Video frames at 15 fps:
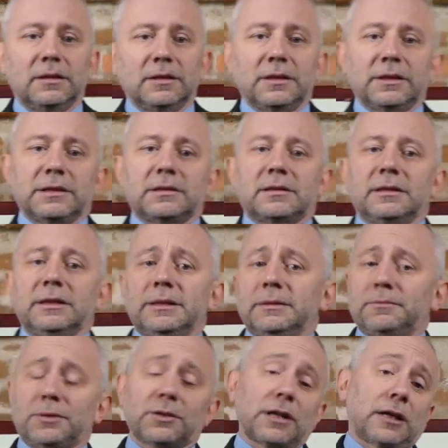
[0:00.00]
with
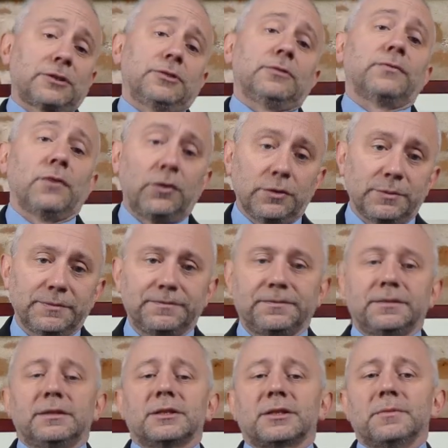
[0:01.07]
production volume.
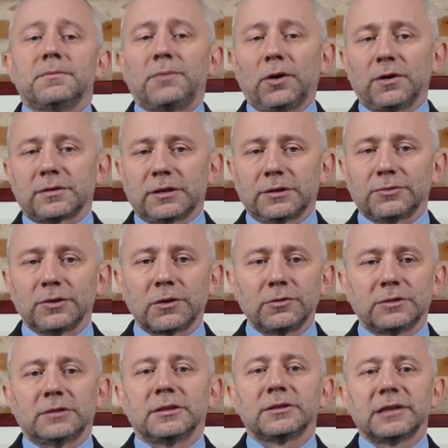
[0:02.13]
It is important to
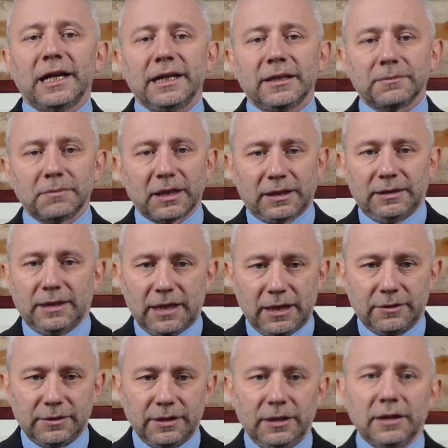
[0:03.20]
include a detailed
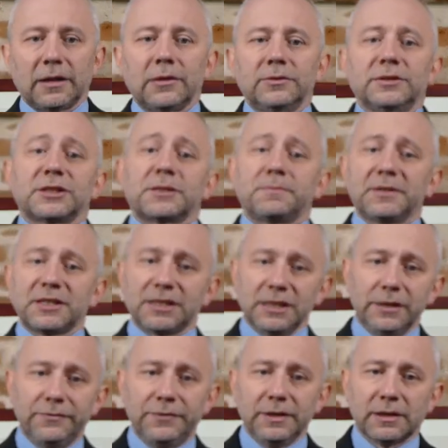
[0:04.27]
breakdown, include a
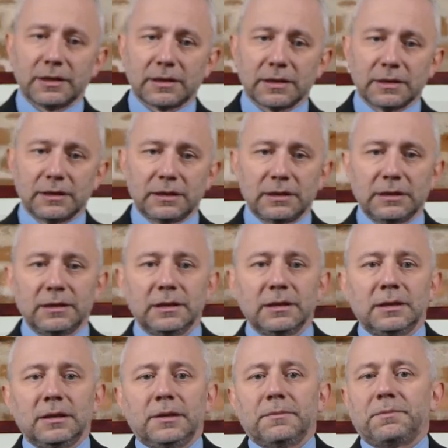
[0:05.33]
specific
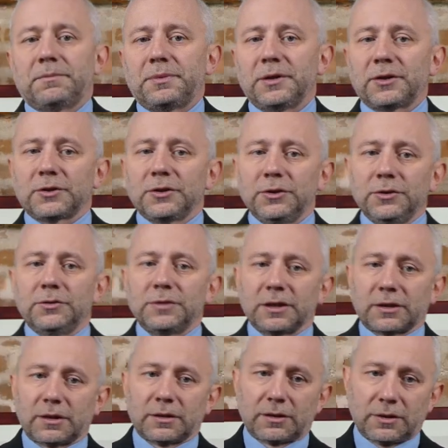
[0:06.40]
per
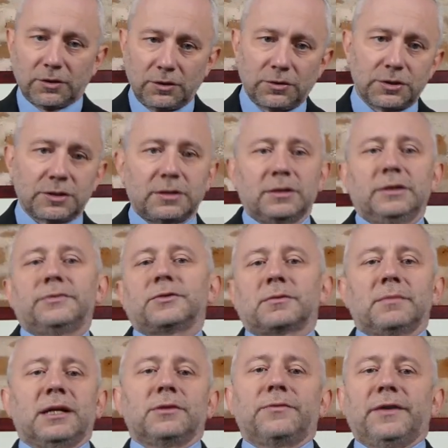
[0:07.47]
unit cost for
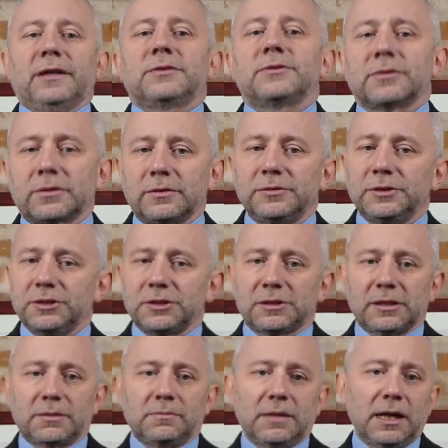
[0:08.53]
manufacturing or
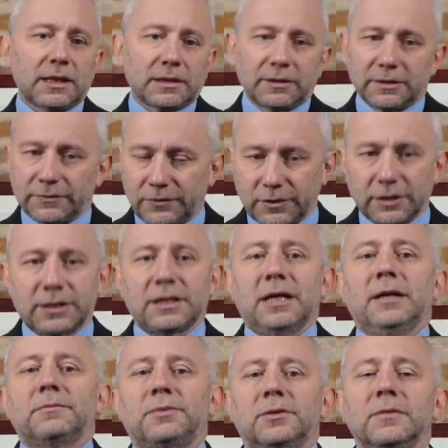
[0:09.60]
digital marketing, for
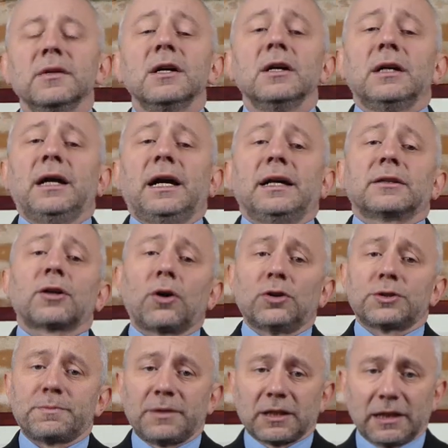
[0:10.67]
example, and
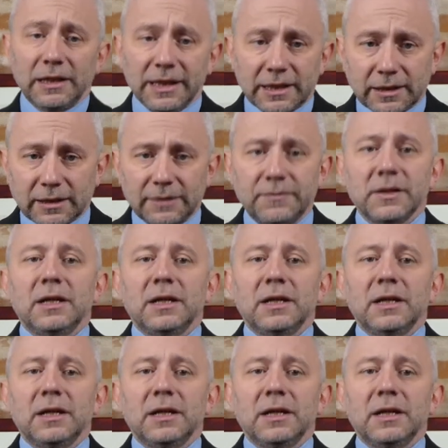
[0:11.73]
cost per click.